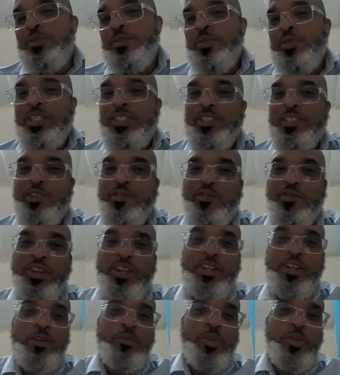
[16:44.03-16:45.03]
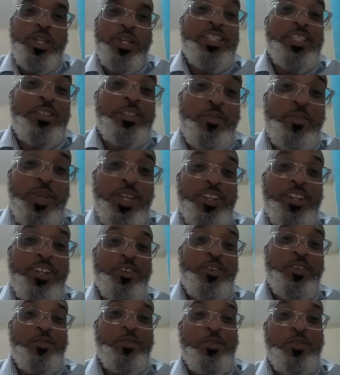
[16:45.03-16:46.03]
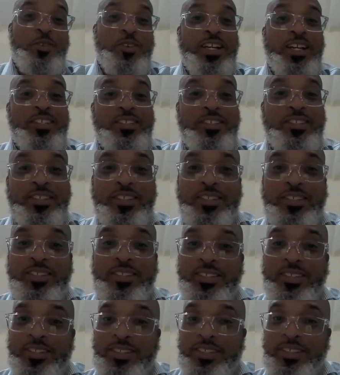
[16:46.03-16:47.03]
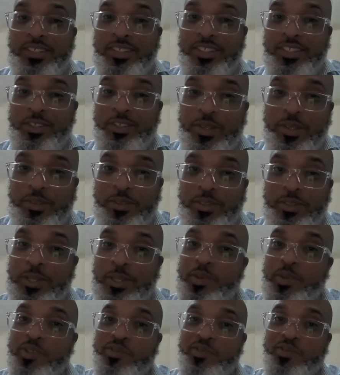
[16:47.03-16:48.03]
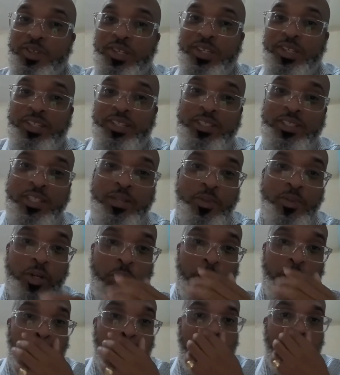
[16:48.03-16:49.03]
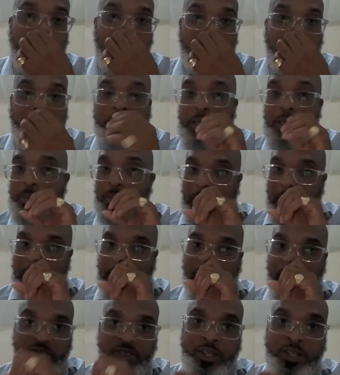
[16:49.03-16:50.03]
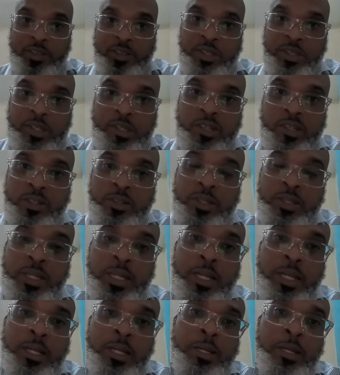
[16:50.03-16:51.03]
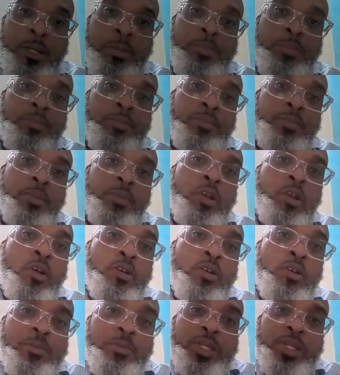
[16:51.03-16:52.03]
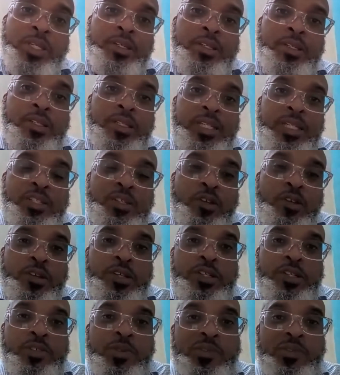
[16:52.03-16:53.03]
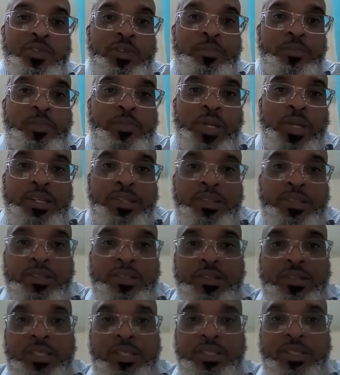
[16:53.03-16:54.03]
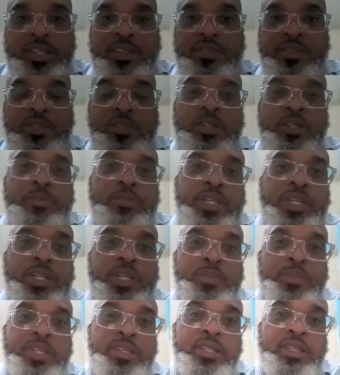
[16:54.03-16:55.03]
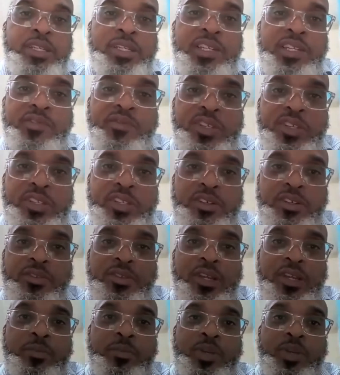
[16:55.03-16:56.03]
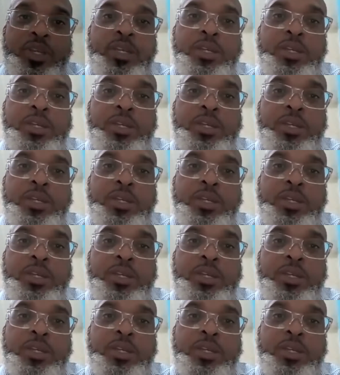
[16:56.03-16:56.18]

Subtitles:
Patients are very complex depending on who you actually deal with. Some are fine, some are not. Some might have other concomitant disorders with the bladder and stuff, so they might need physiotherapy